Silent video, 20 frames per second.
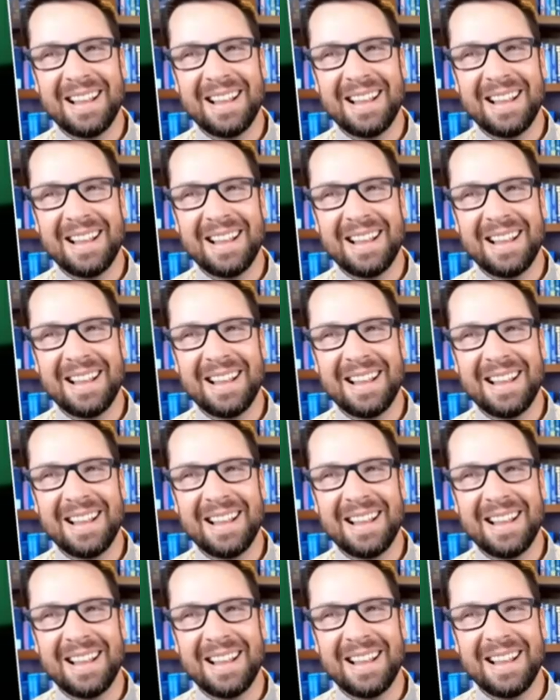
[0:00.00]

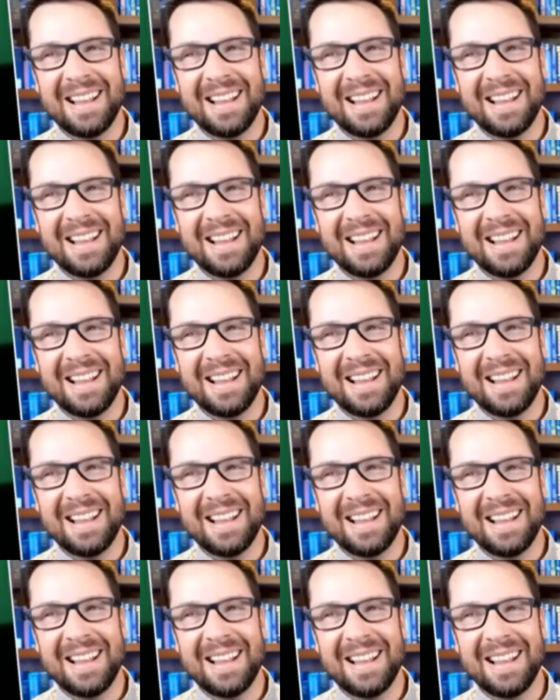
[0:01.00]

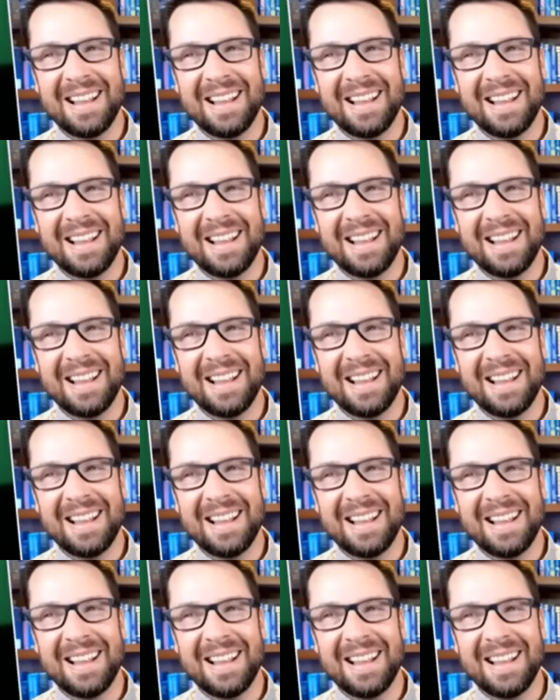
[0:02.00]

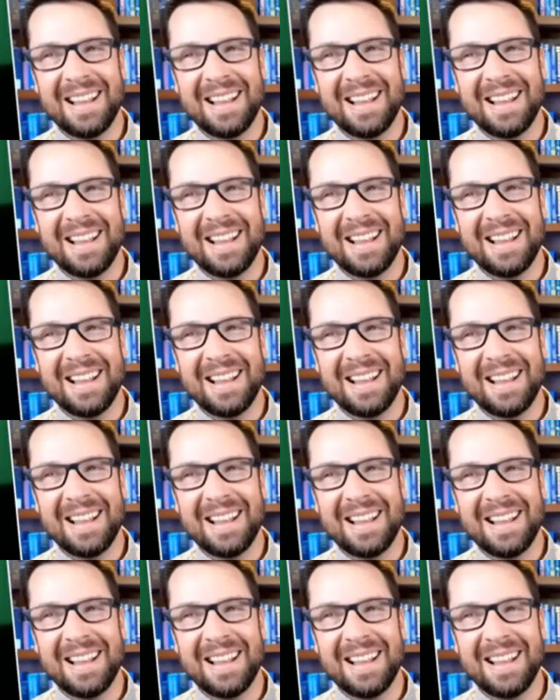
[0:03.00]

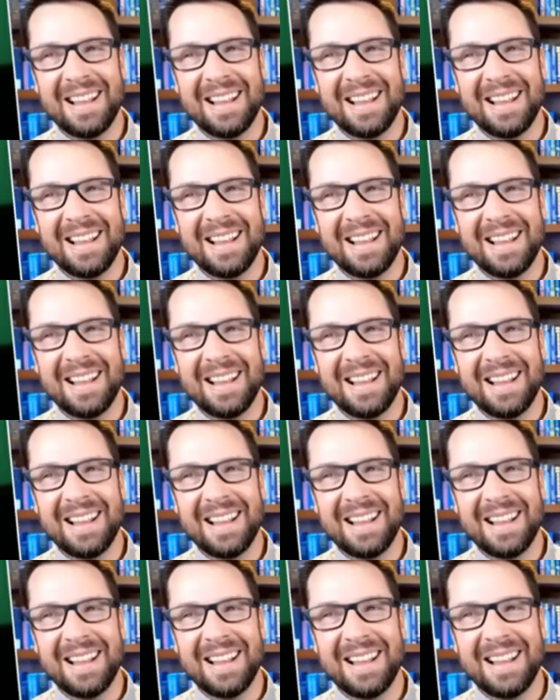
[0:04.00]

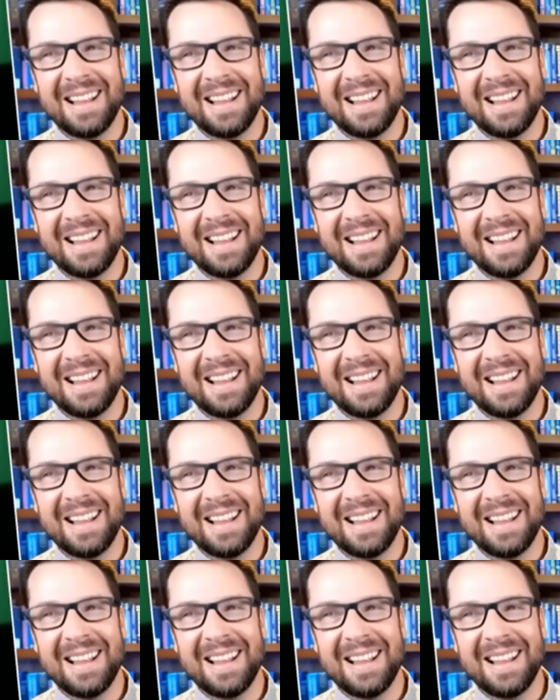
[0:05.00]
[no speech]